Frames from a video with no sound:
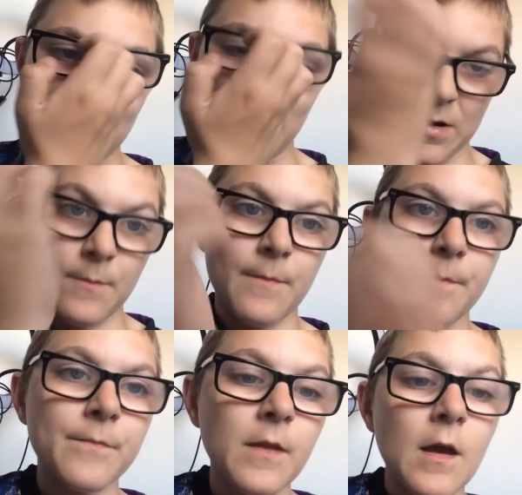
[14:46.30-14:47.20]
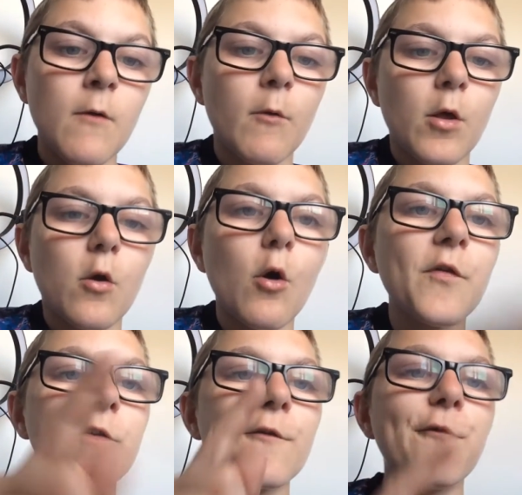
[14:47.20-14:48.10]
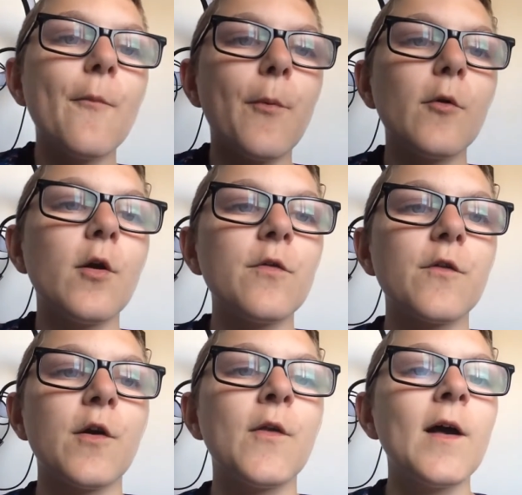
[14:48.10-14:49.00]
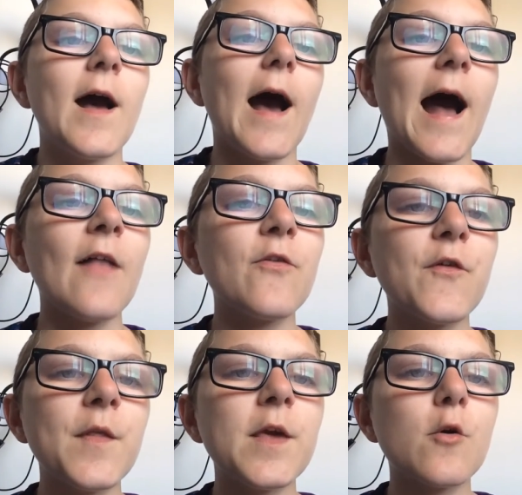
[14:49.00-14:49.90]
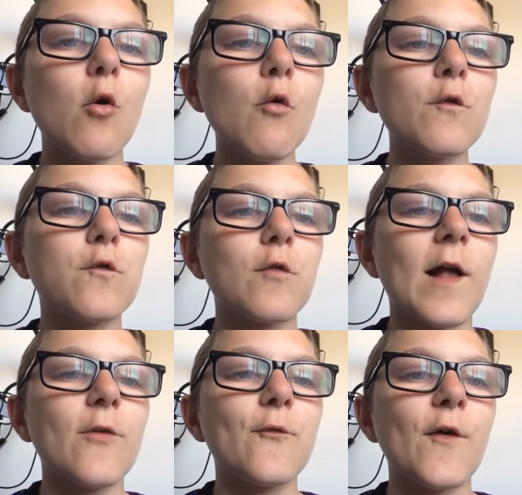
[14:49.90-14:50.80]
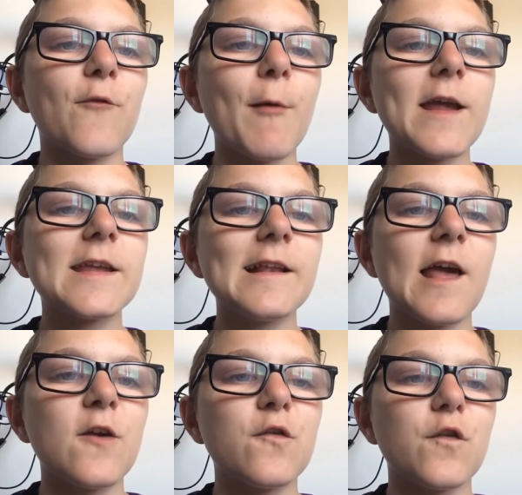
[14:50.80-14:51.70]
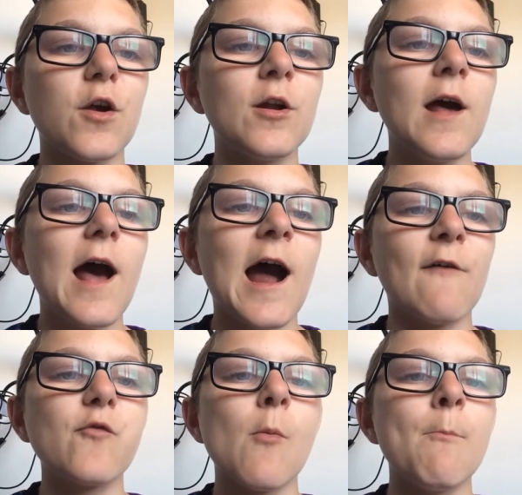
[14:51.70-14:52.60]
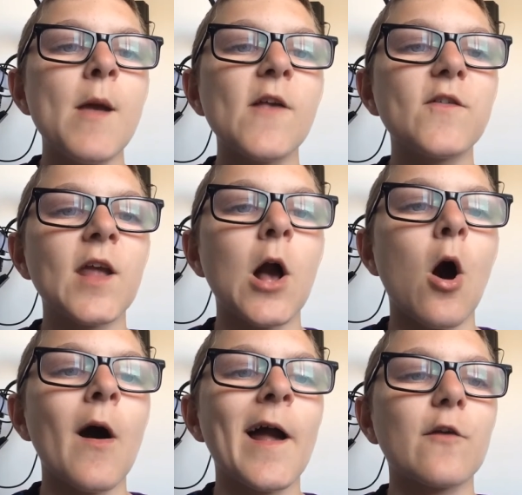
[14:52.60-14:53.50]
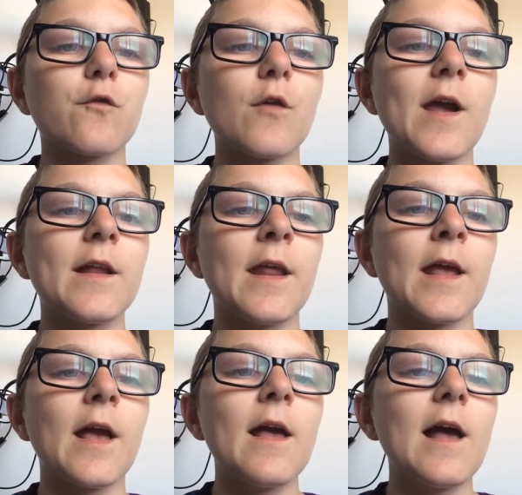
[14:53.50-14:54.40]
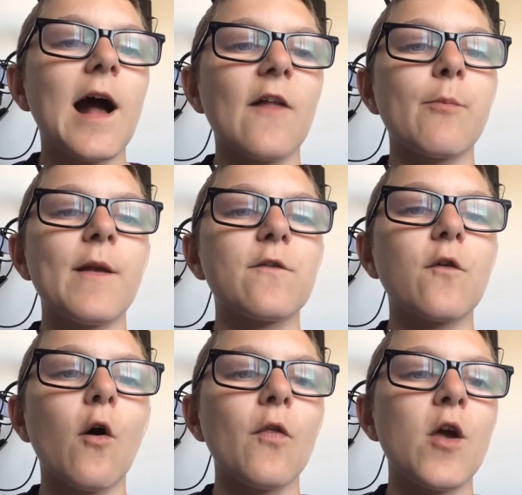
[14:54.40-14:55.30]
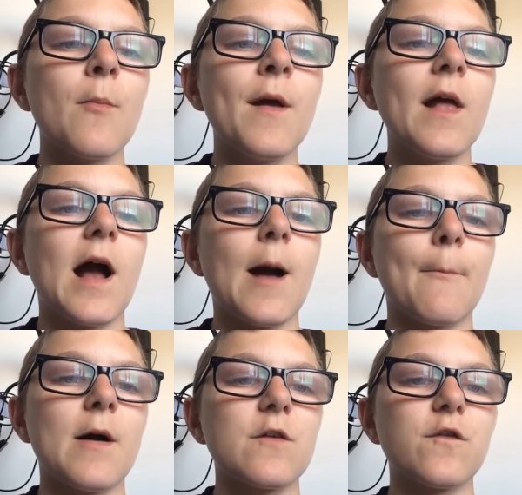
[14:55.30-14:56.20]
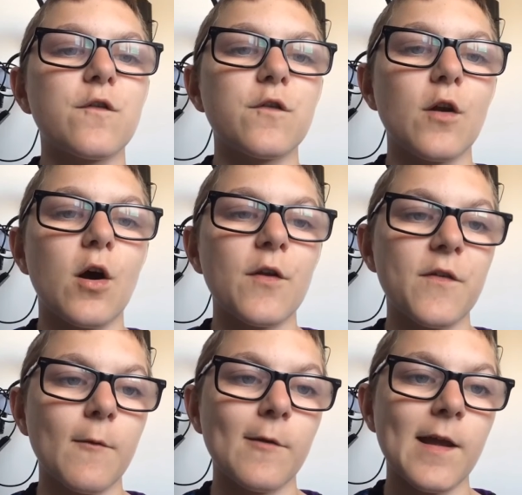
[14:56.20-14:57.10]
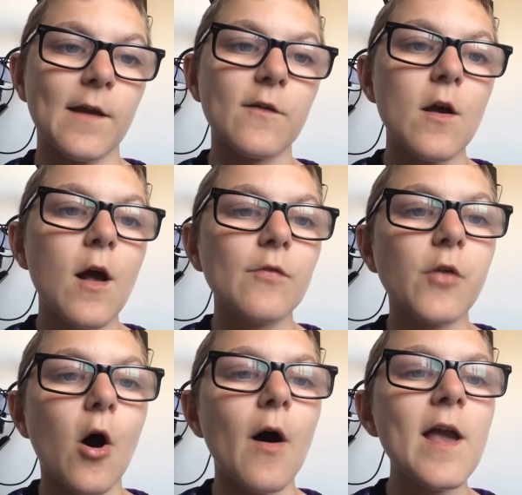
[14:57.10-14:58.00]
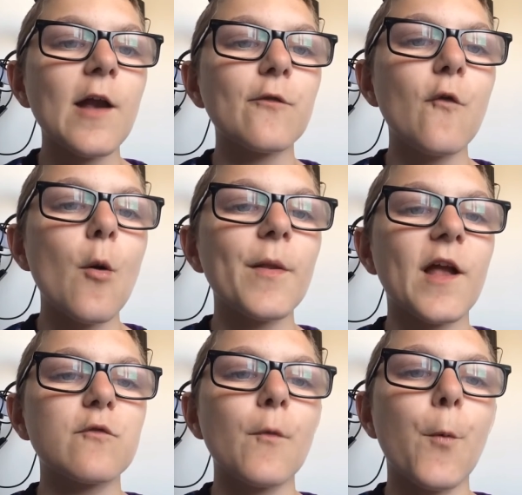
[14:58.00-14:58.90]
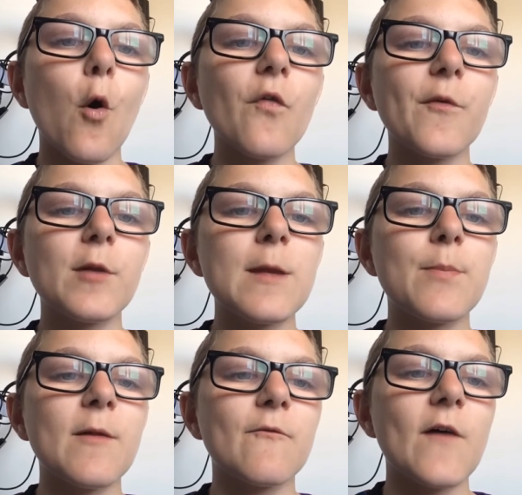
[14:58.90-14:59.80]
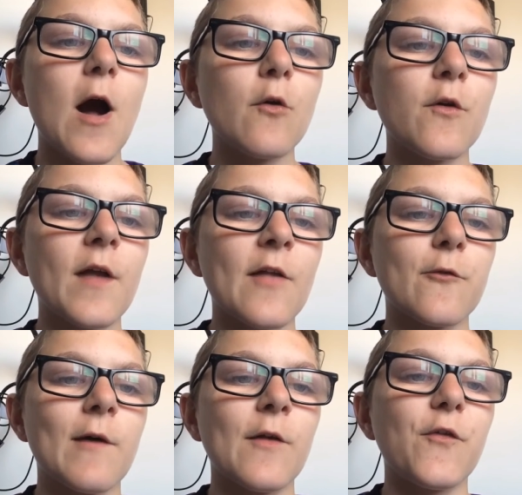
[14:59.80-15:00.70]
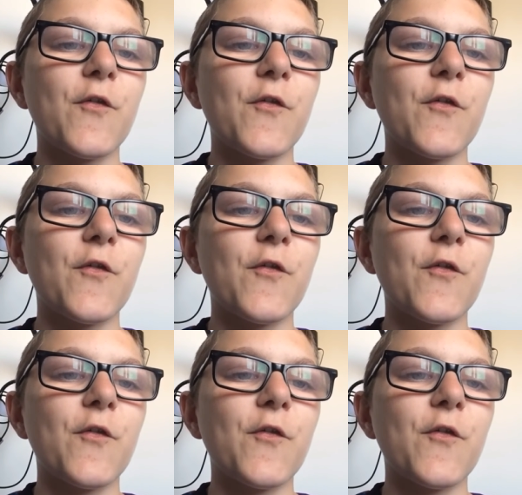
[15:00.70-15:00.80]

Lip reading: According to Football London, Anthony calls transfer speculation after missing Ajax training amid Tottenham and Manchester United links. The Ajax forward has reportedly been valued at around